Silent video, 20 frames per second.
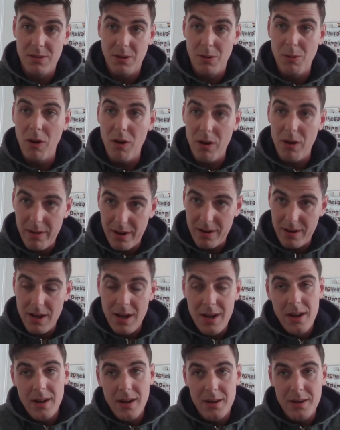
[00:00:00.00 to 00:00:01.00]
is no
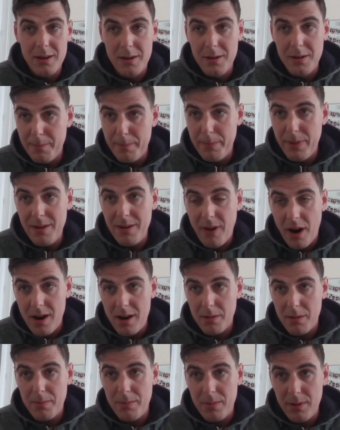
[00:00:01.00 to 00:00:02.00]
longer
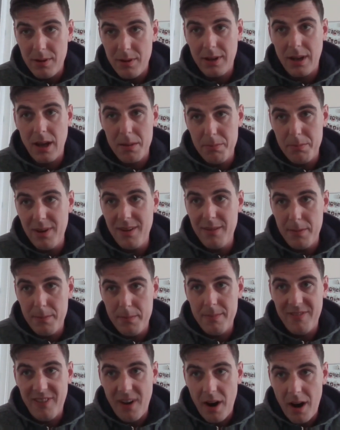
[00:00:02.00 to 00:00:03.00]
can be
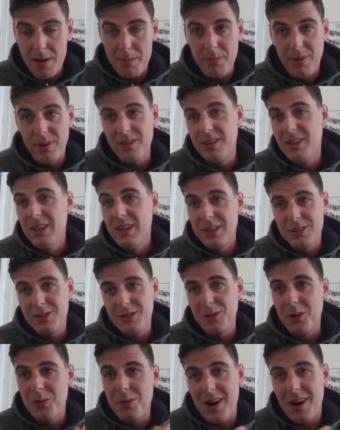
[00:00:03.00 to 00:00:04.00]
viable.
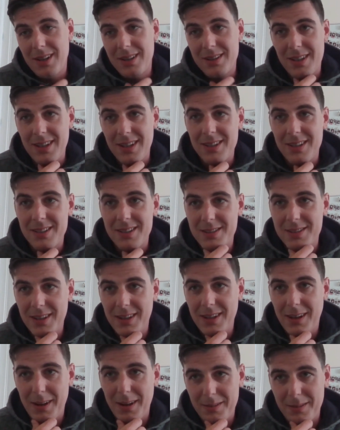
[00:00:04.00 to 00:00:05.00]
So I think
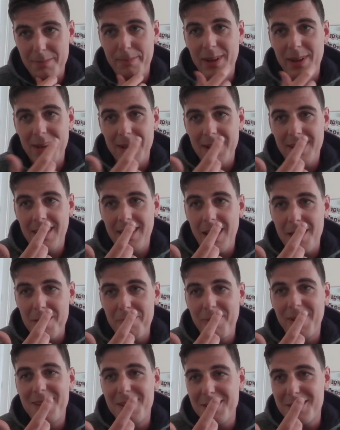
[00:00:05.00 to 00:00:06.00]

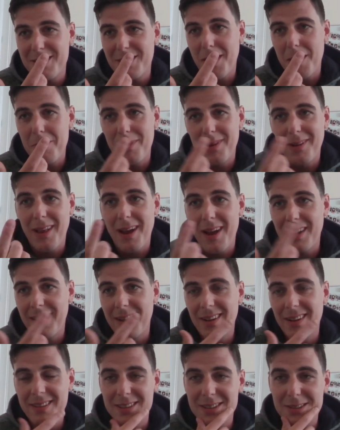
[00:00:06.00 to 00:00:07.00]
can be described
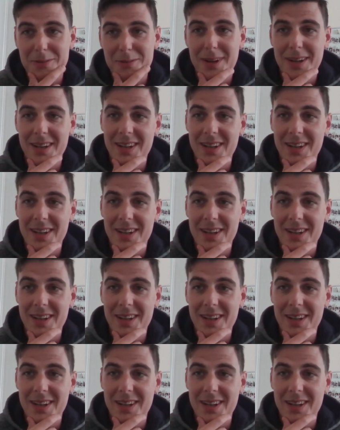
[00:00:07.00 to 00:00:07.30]
like this